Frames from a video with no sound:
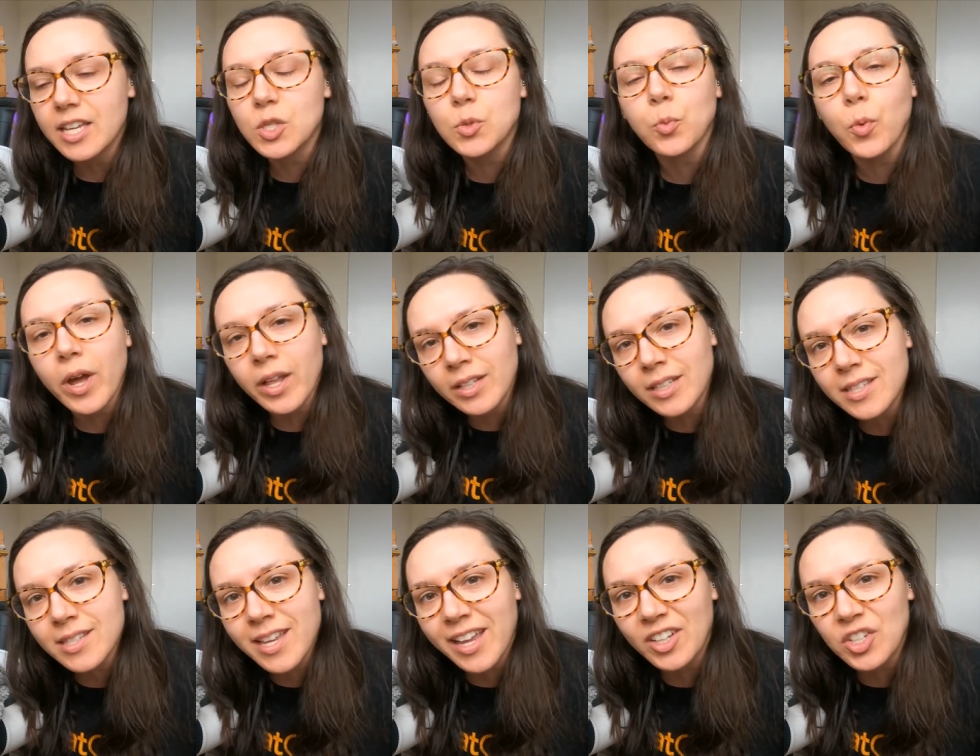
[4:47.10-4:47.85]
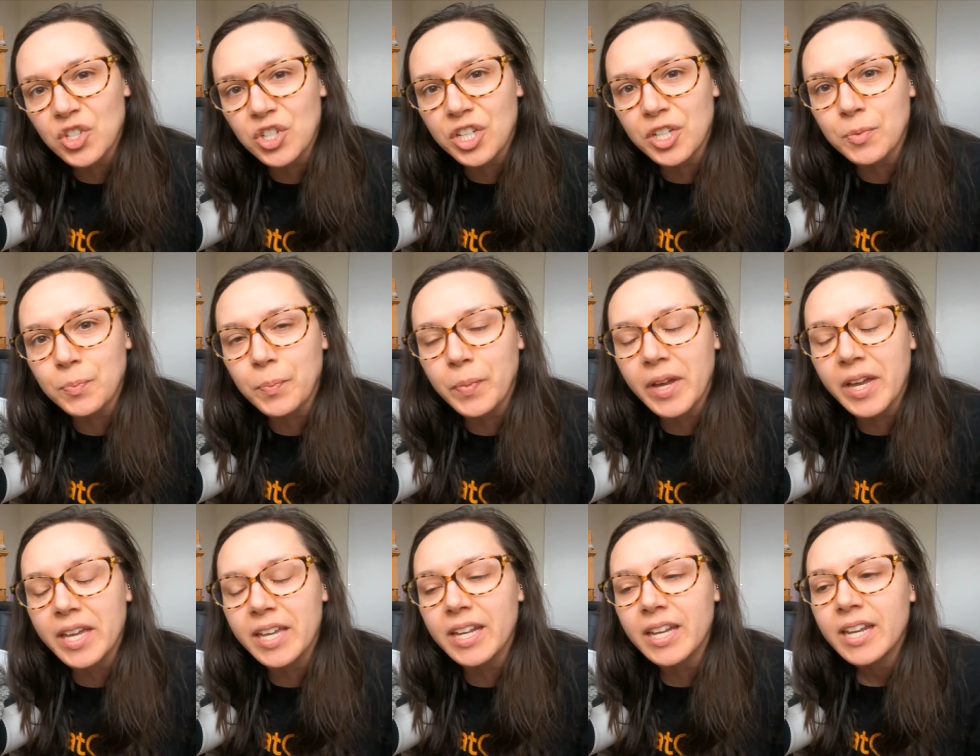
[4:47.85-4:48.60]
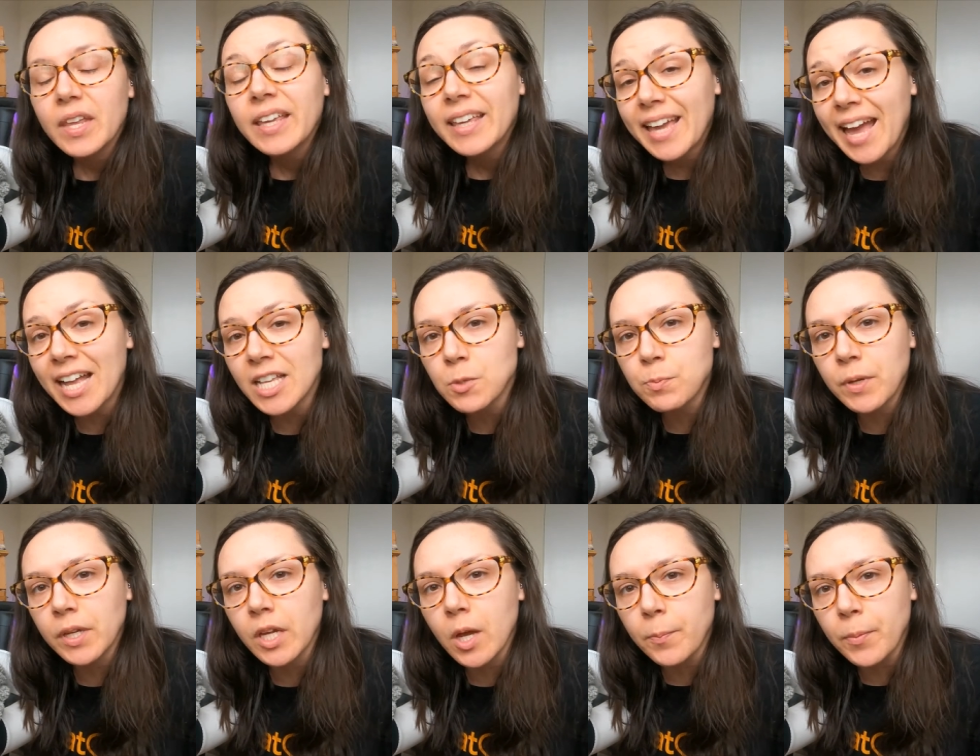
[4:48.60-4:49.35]
It's well-intentioned, but cats
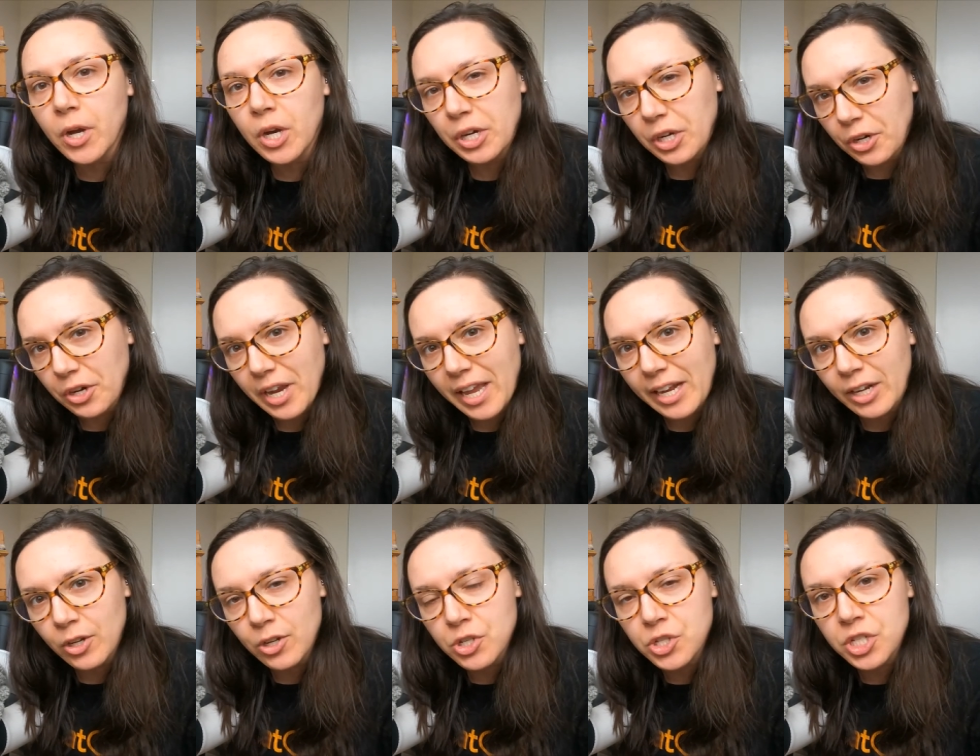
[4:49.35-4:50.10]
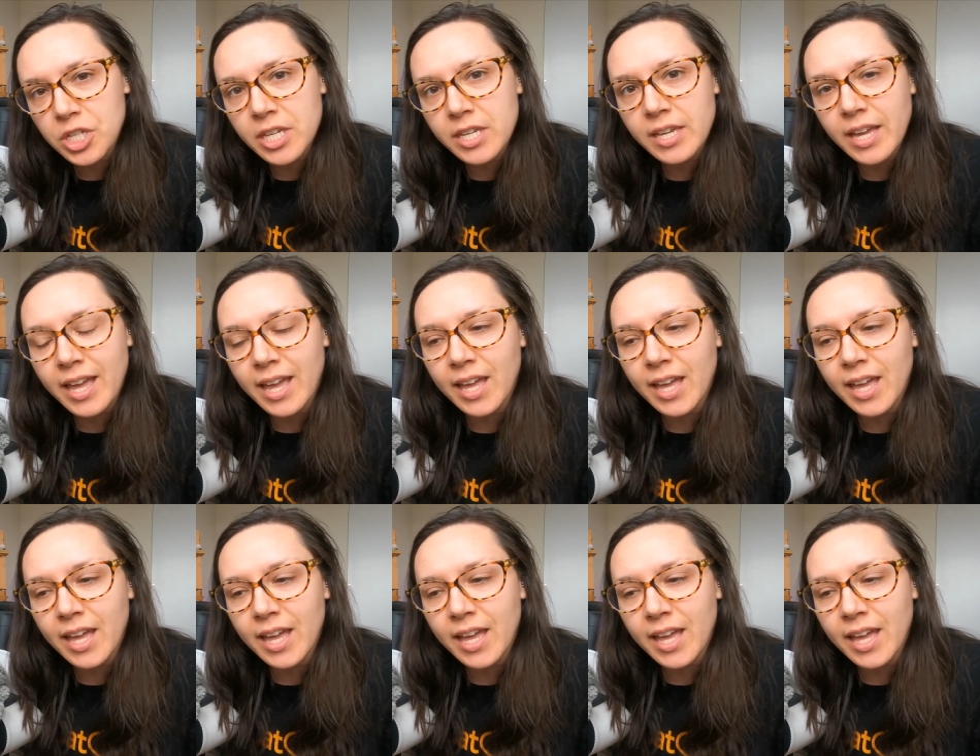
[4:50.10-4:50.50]
pick up on our energy,